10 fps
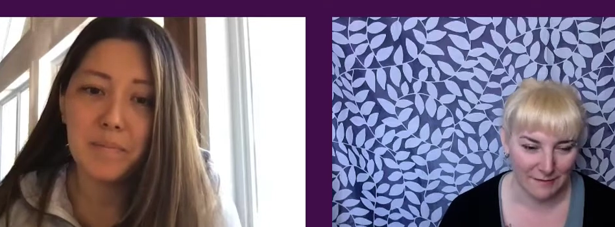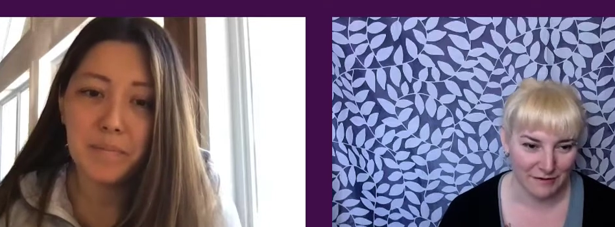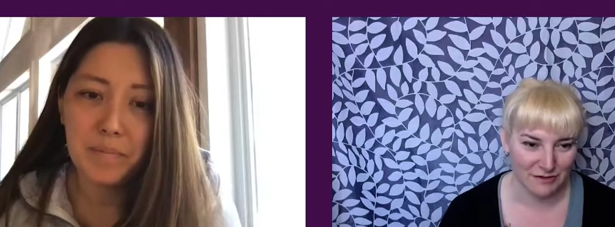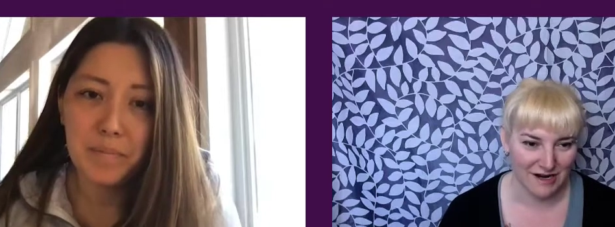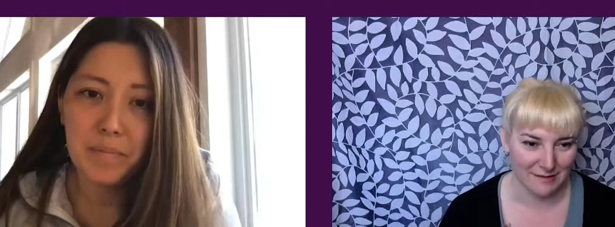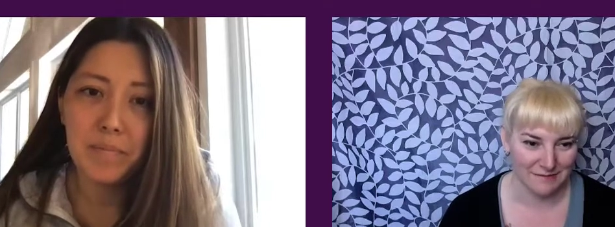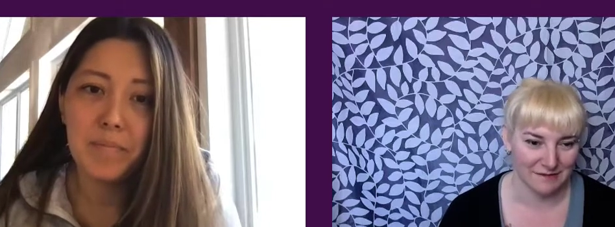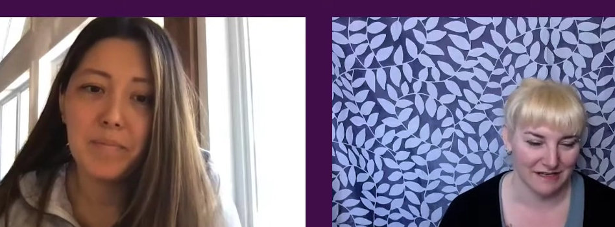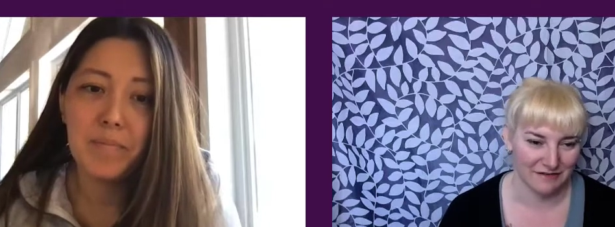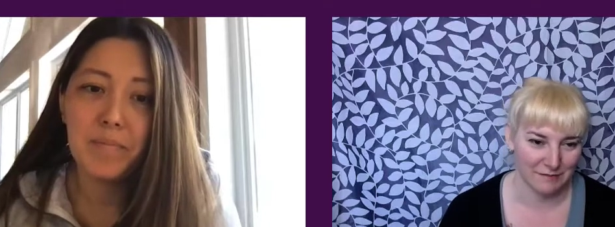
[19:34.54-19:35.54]
Speaker 1: up their jobs
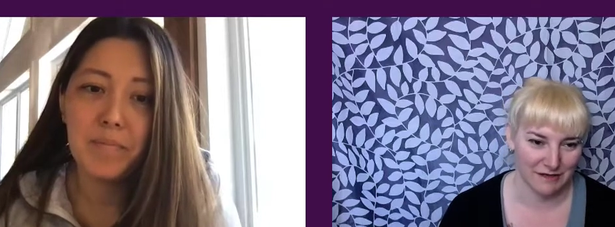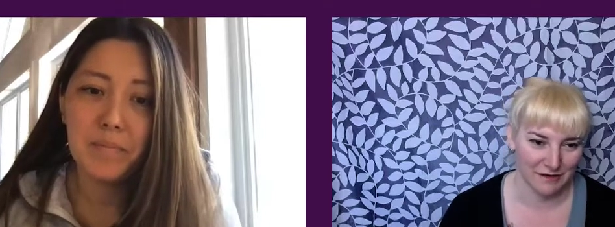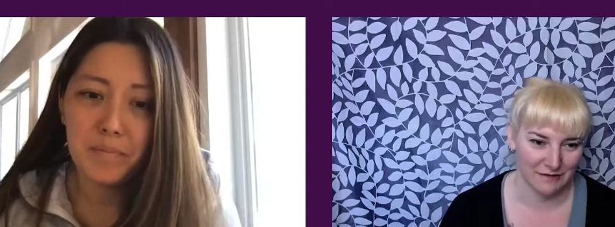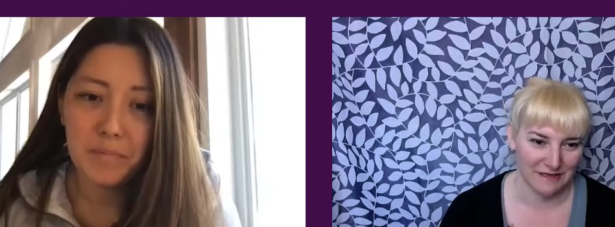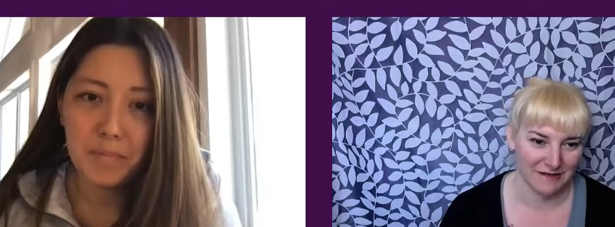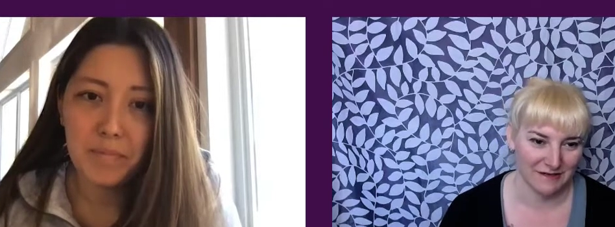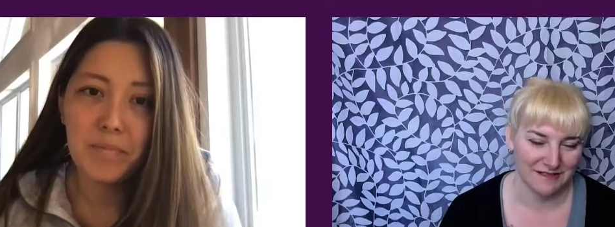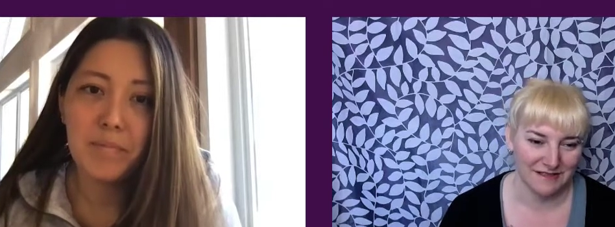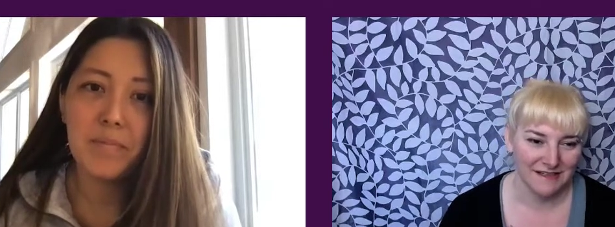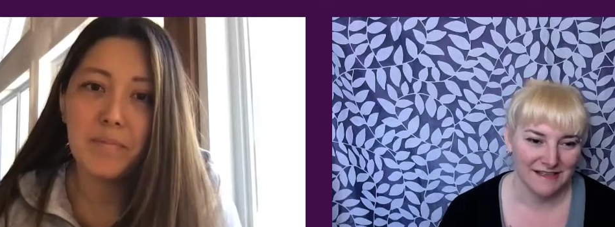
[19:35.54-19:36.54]
and give up their
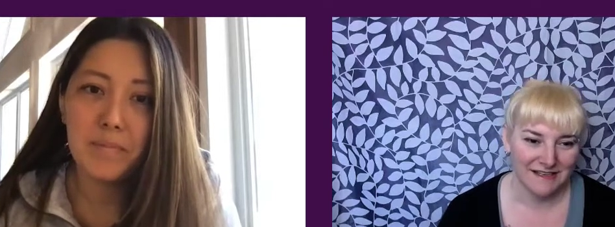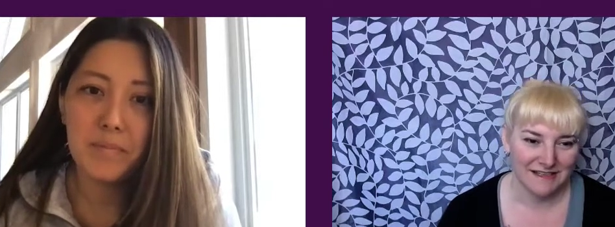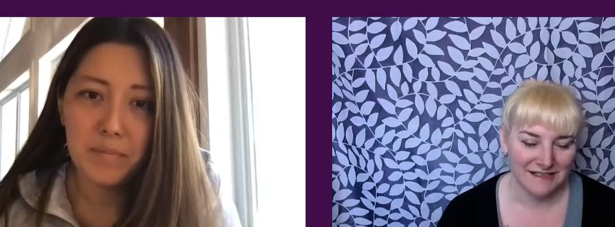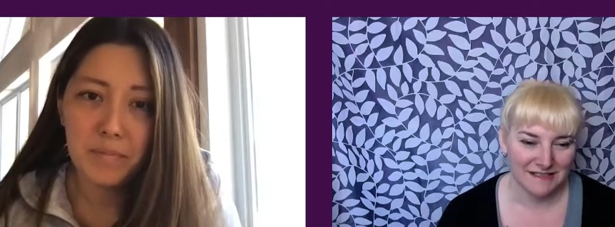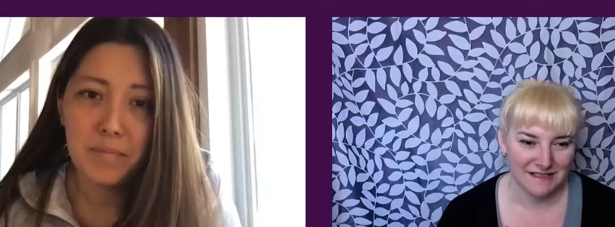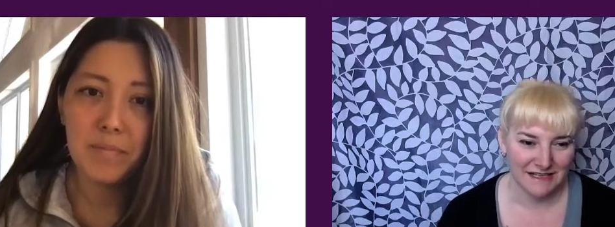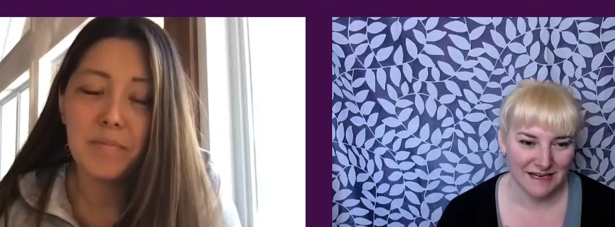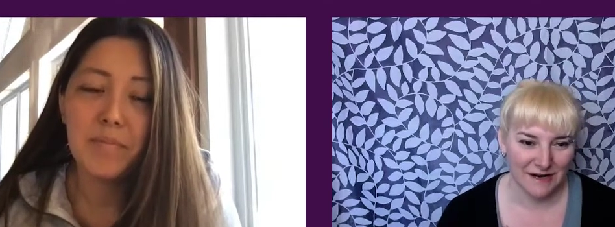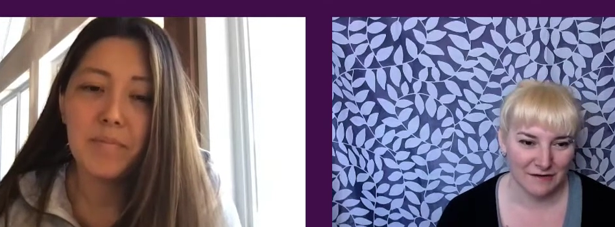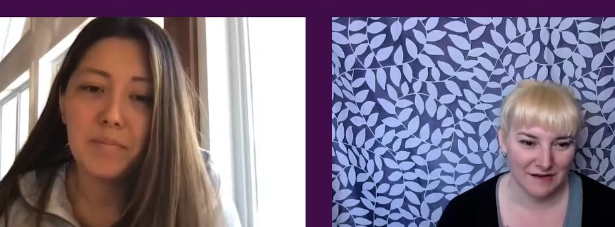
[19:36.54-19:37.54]
careers to
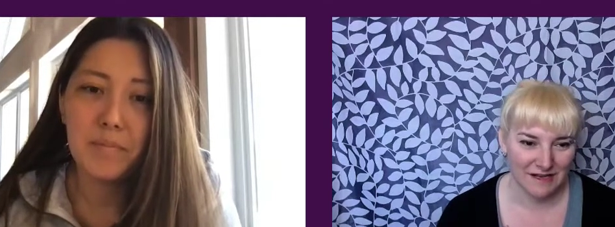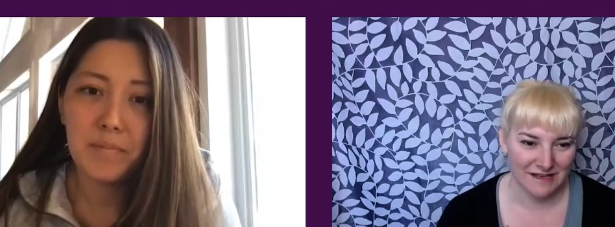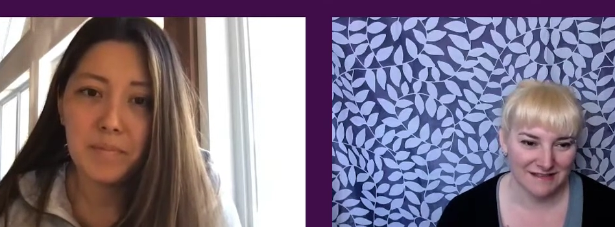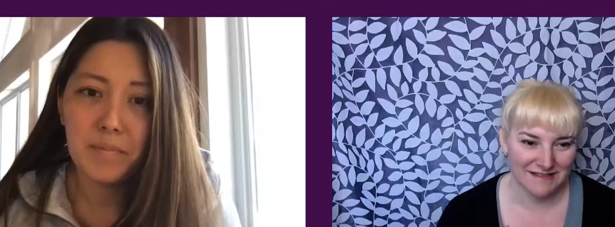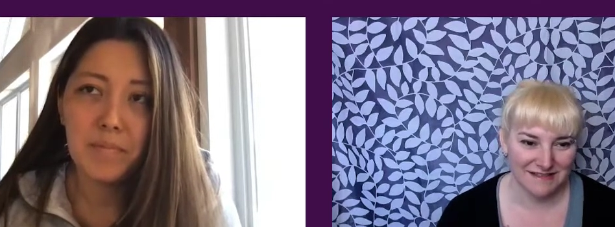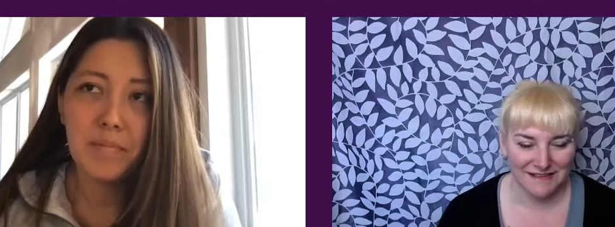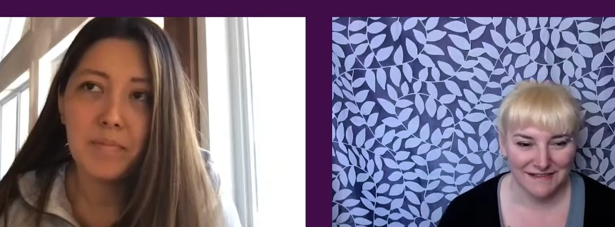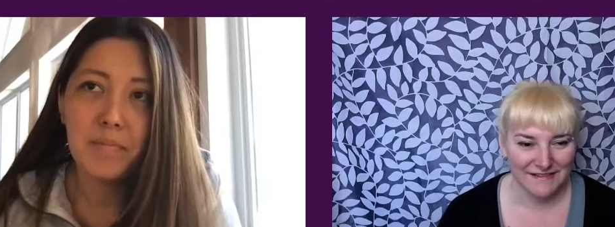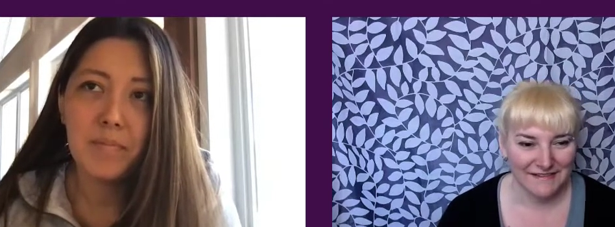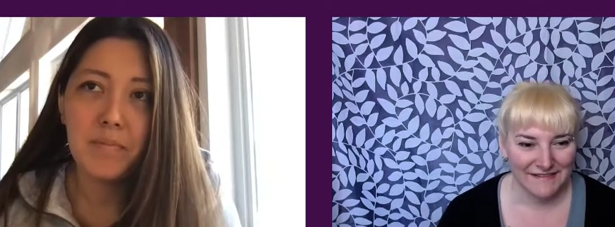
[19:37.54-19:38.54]
take care of kids.
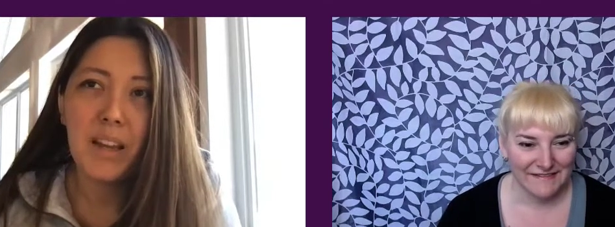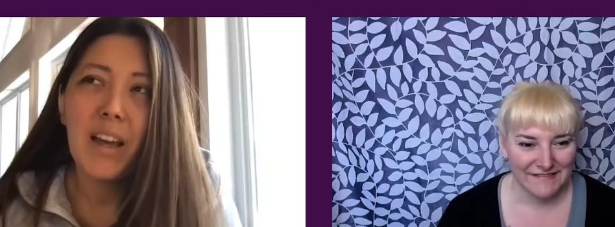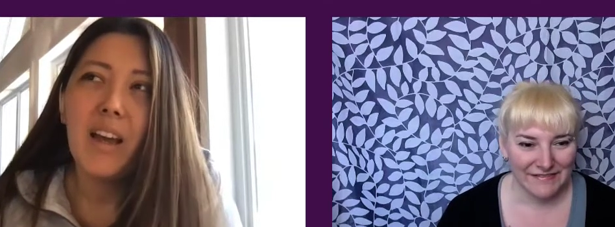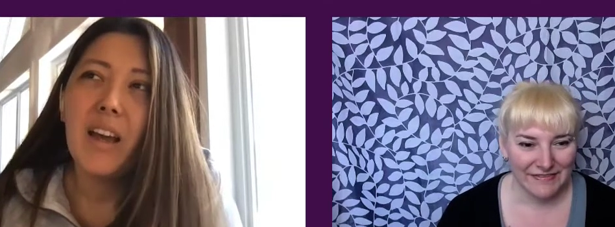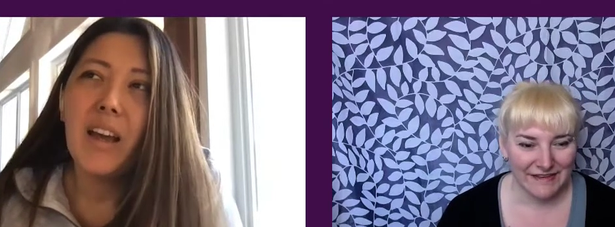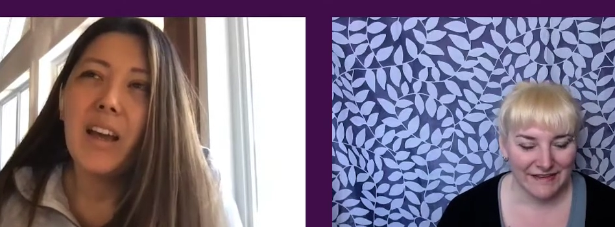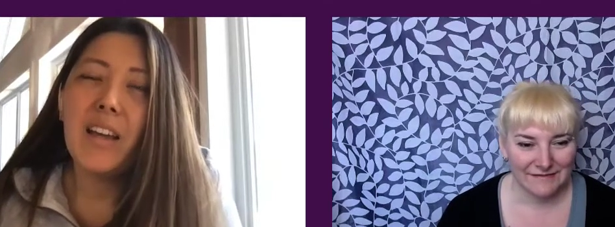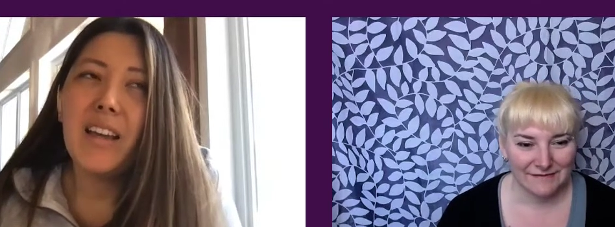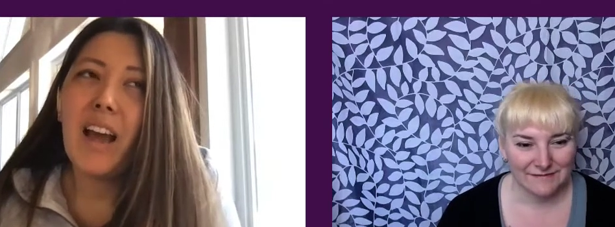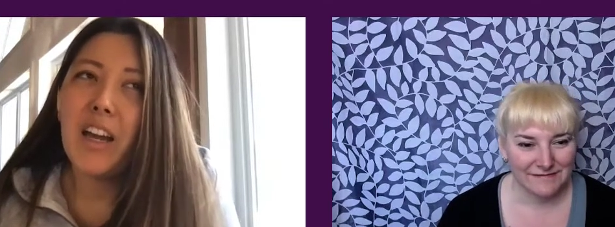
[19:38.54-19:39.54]

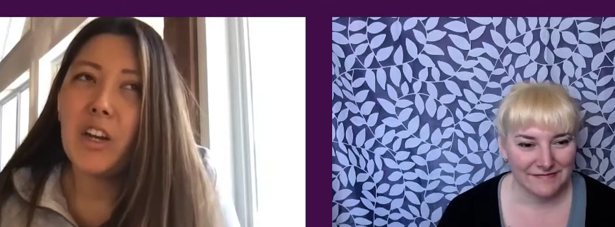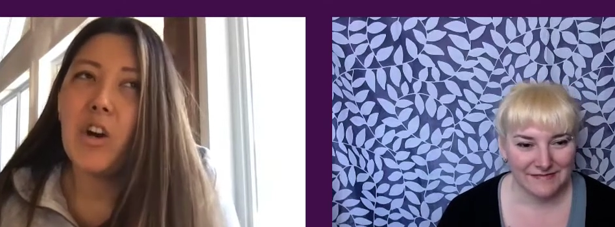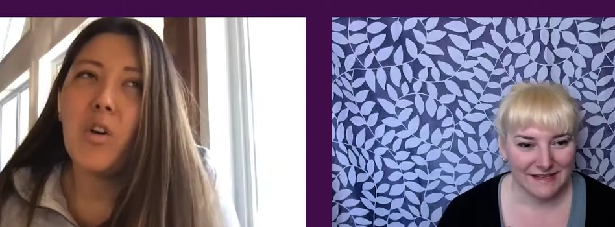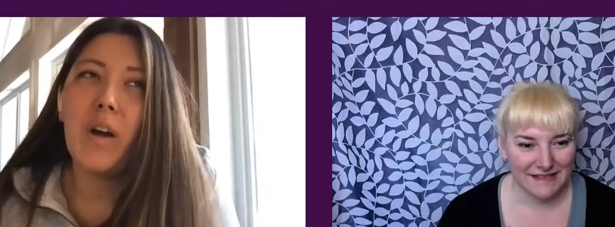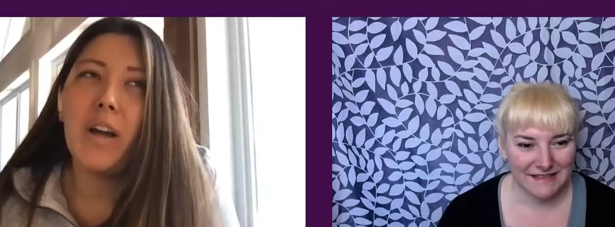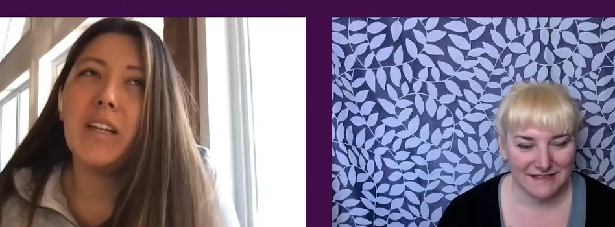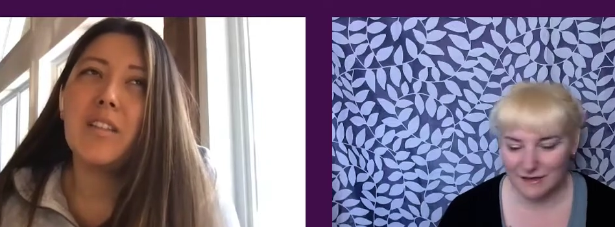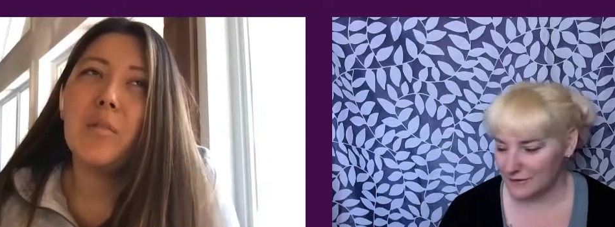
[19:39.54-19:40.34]
Speaker 2: I know. And it's all